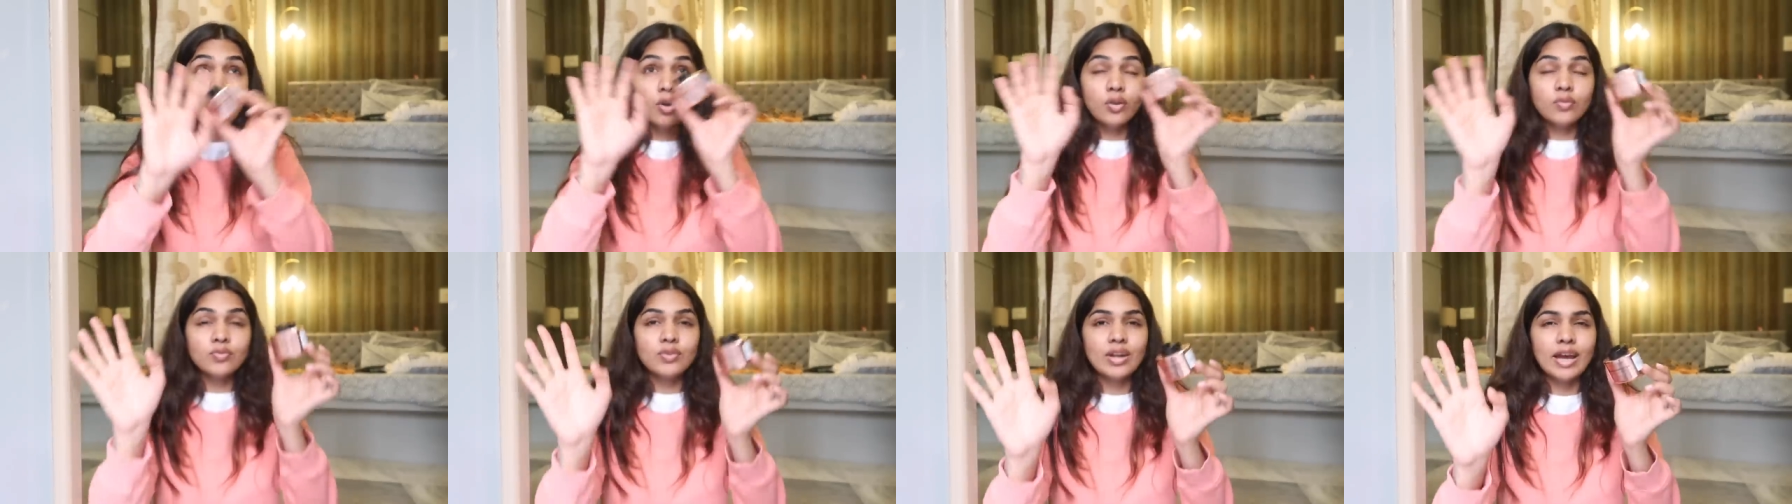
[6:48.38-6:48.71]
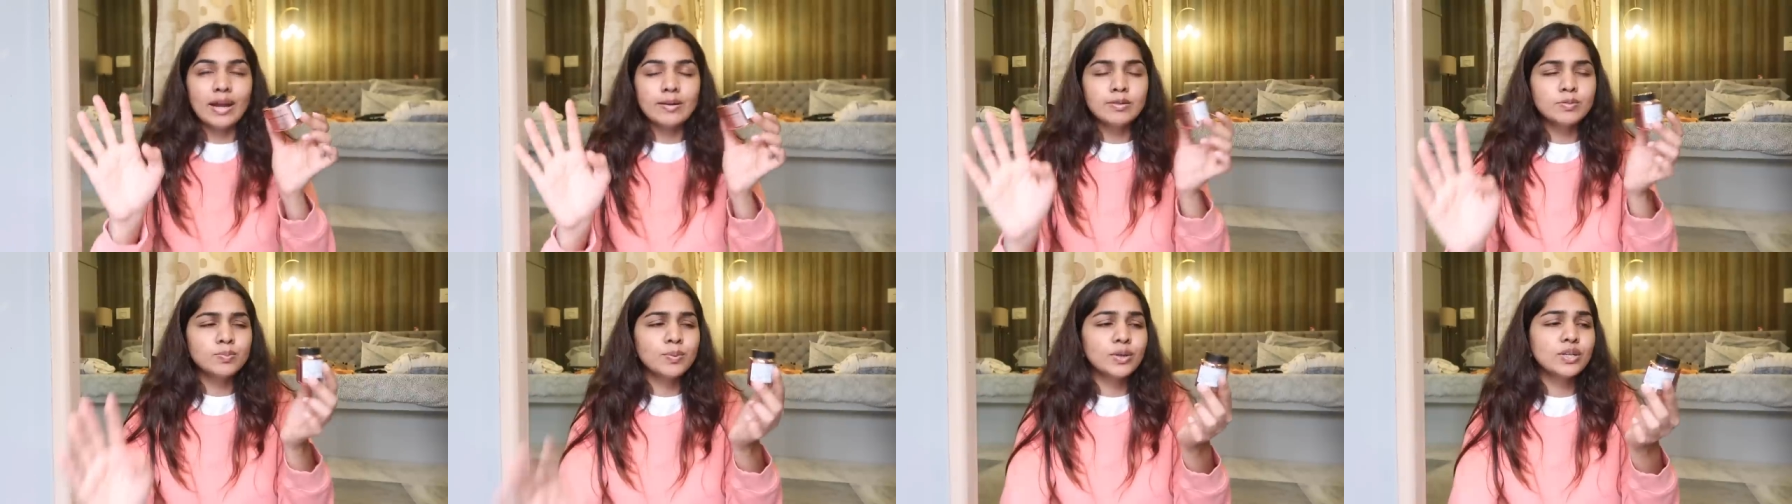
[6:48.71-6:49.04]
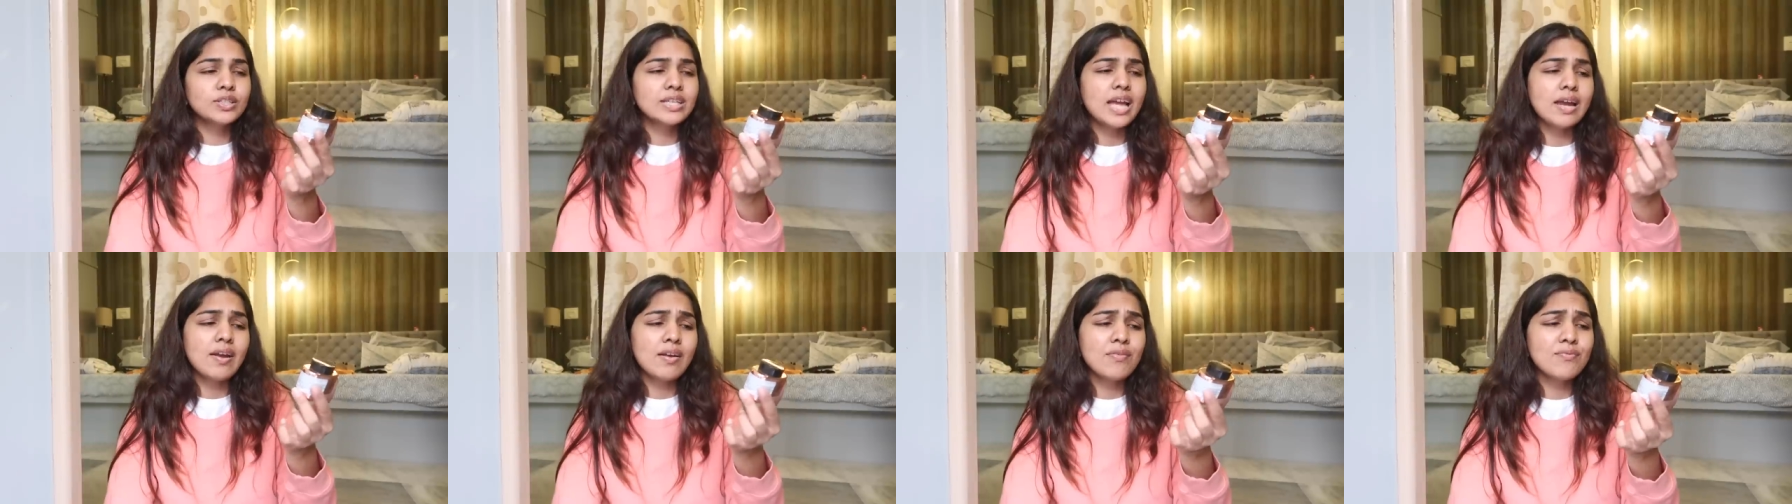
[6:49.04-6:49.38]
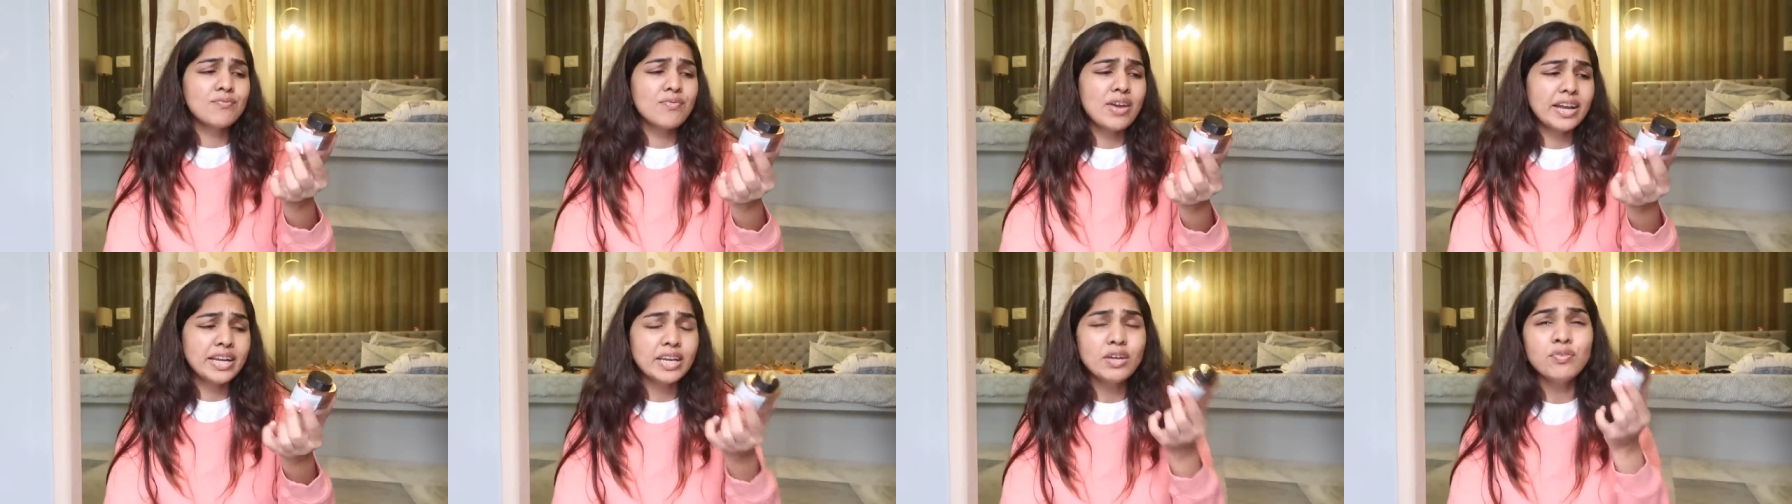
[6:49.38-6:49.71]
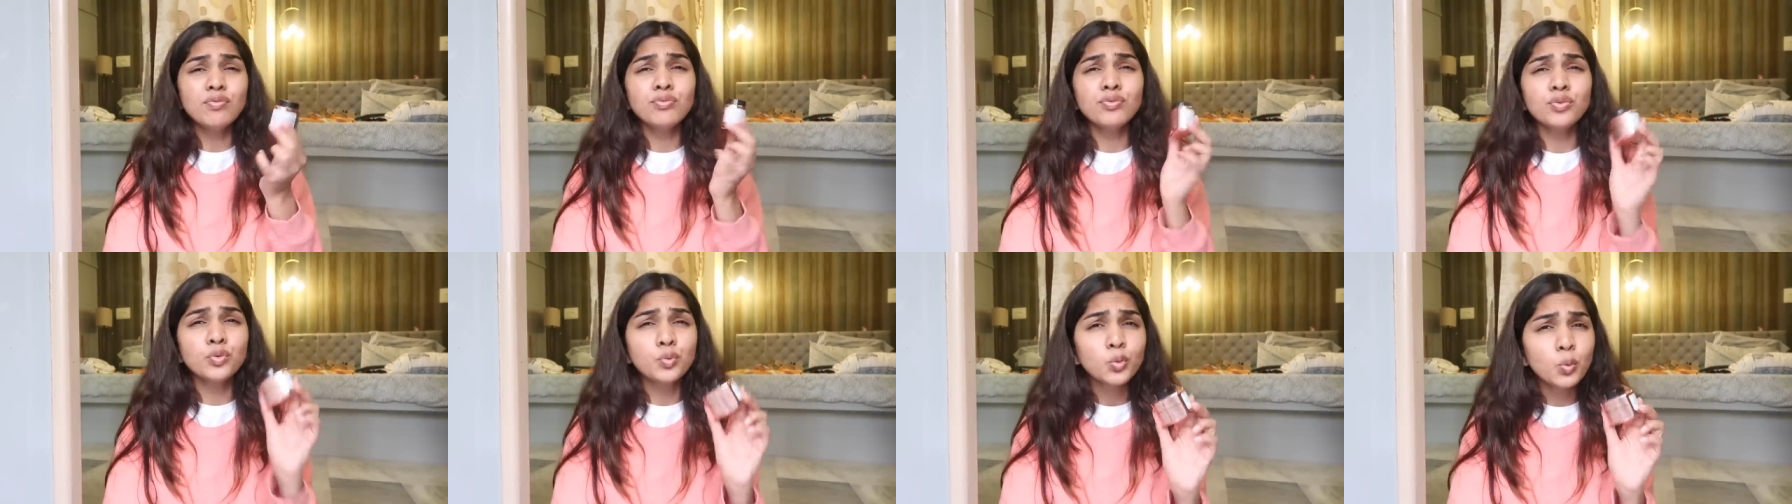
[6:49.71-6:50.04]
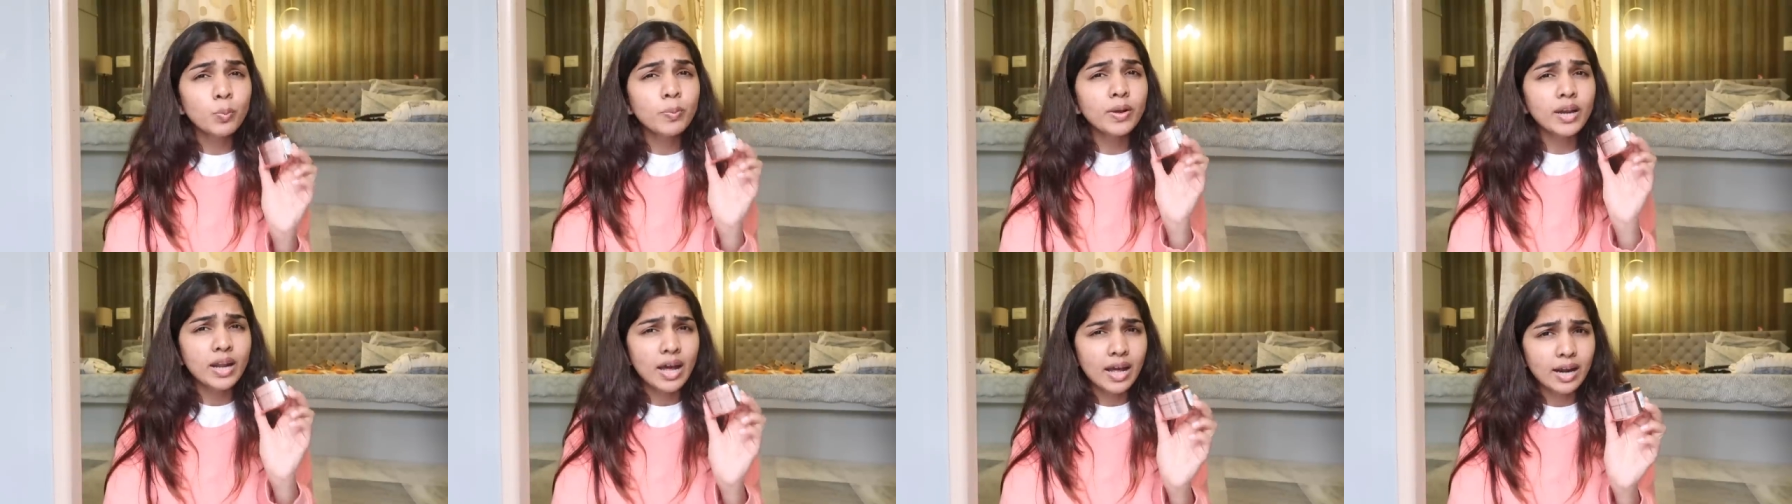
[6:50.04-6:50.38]
of times, because I have very
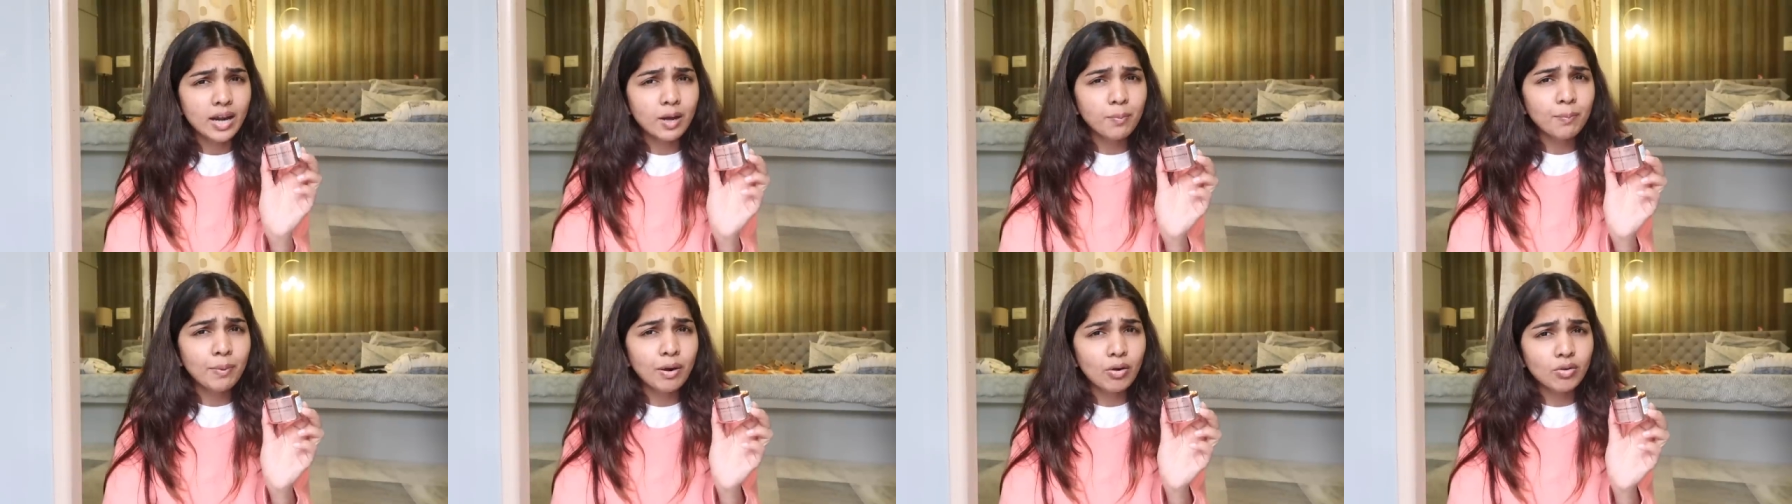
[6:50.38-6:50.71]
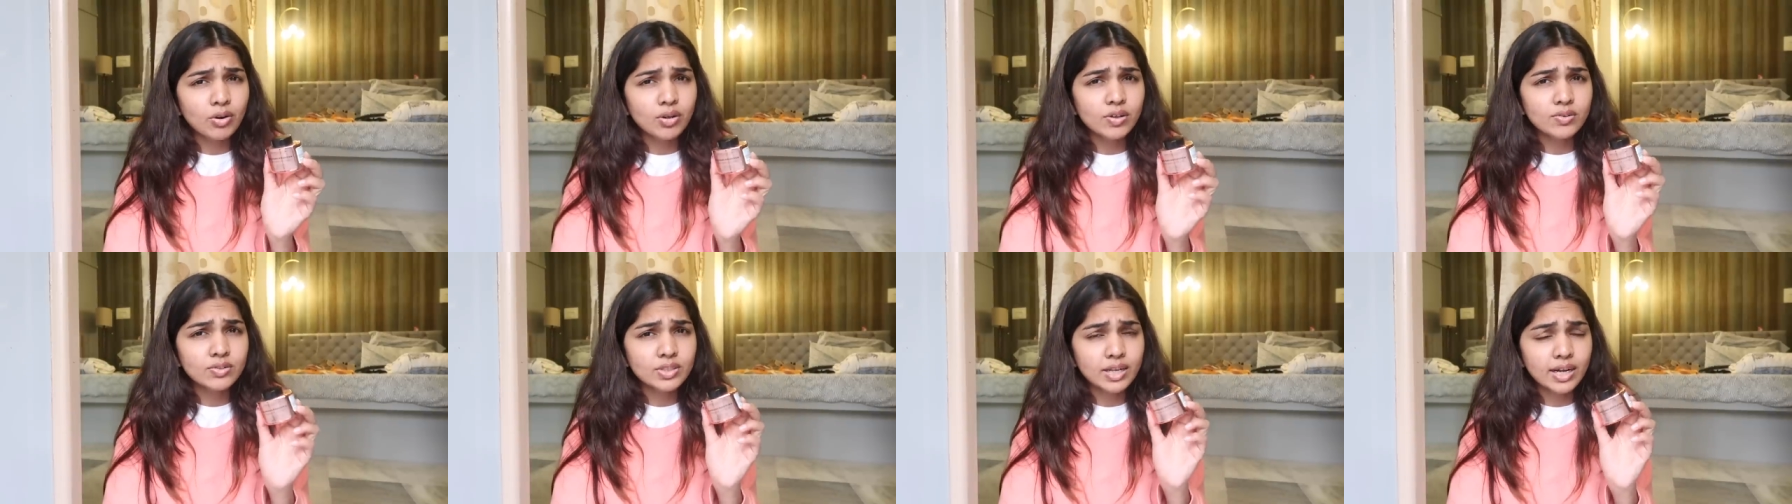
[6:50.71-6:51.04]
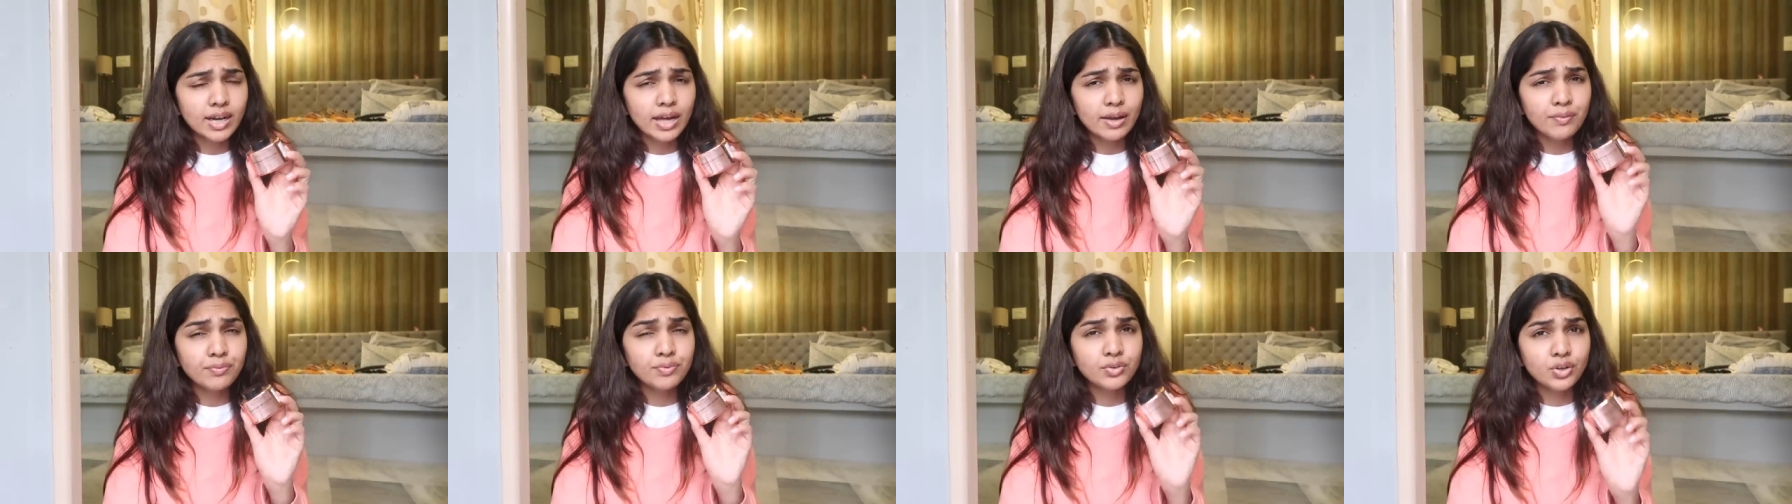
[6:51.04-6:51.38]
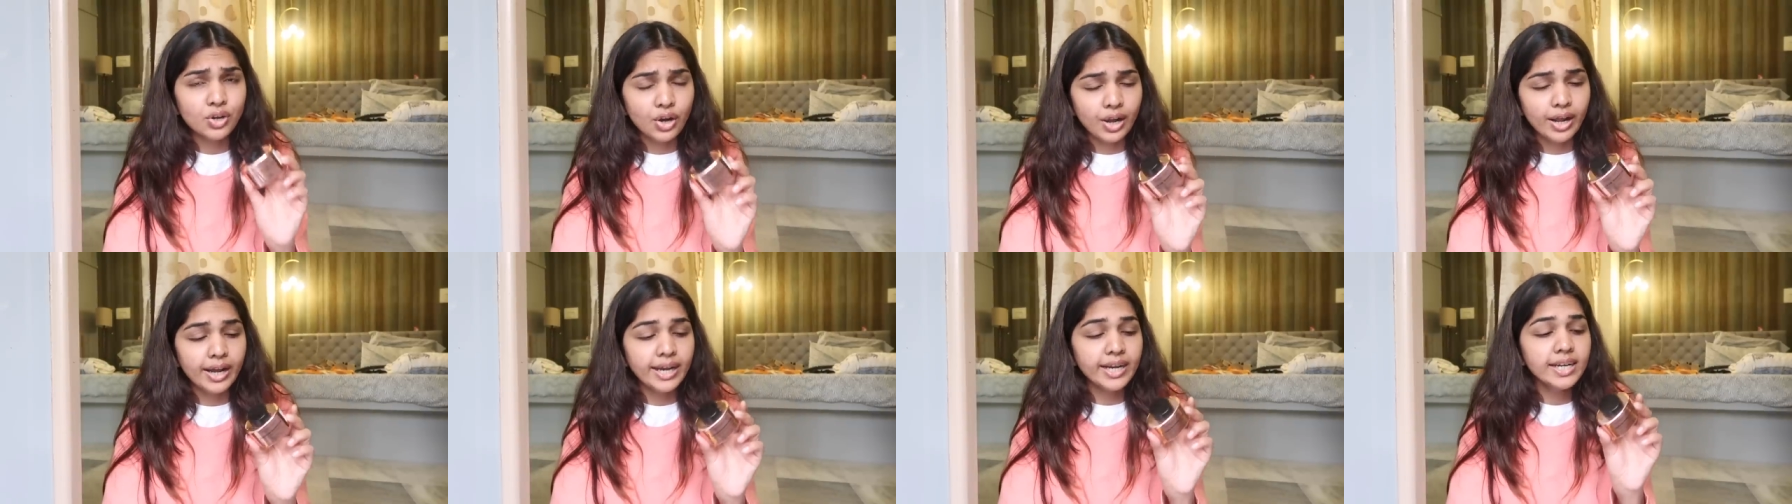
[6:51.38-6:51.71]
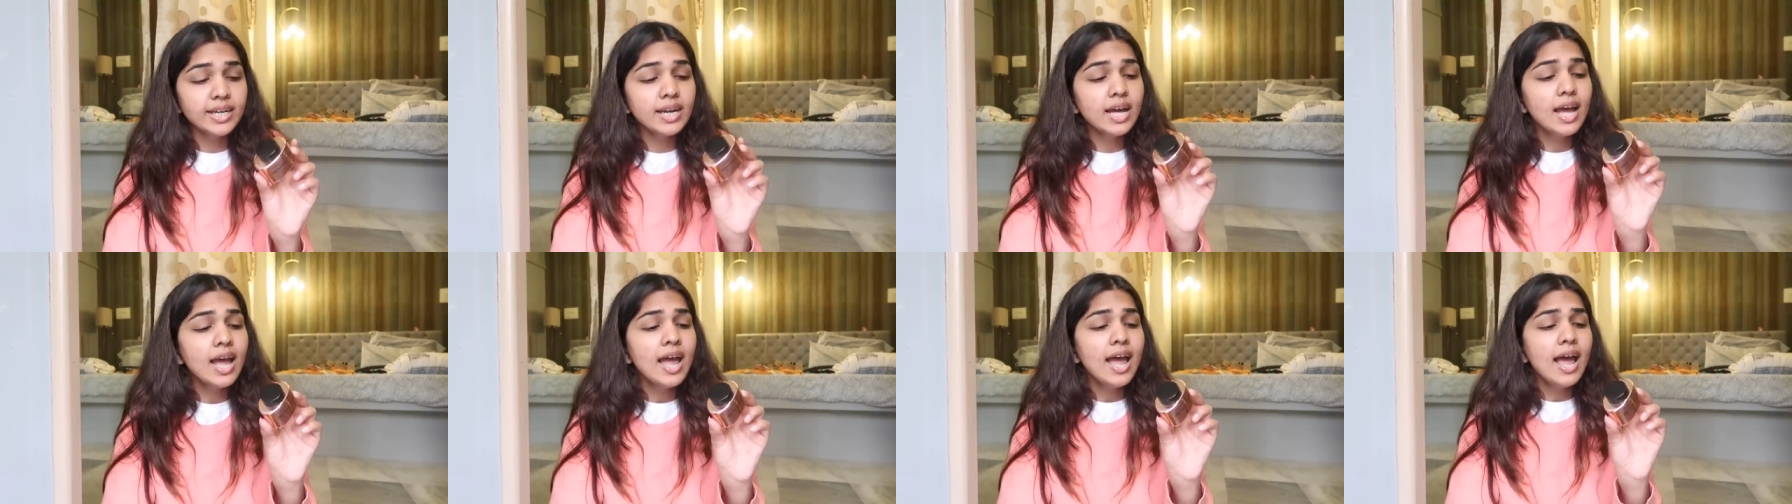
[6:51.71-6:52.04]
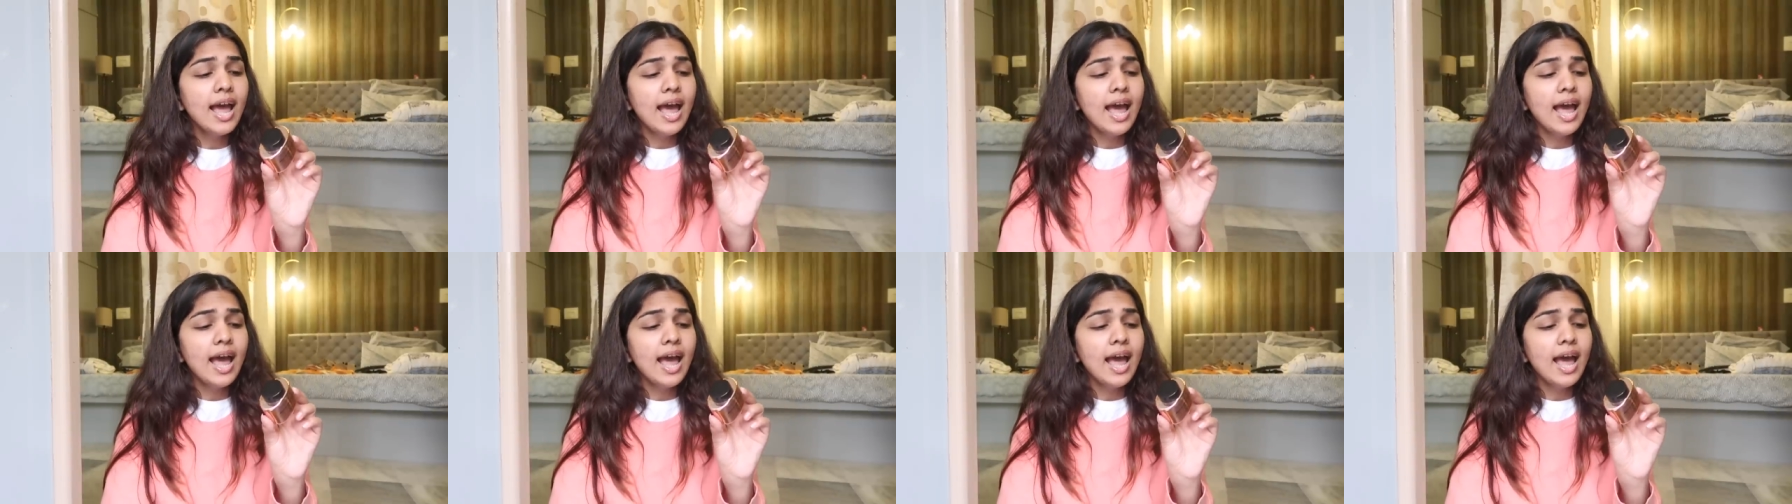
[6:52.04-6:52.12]
few banana powders that I've tried,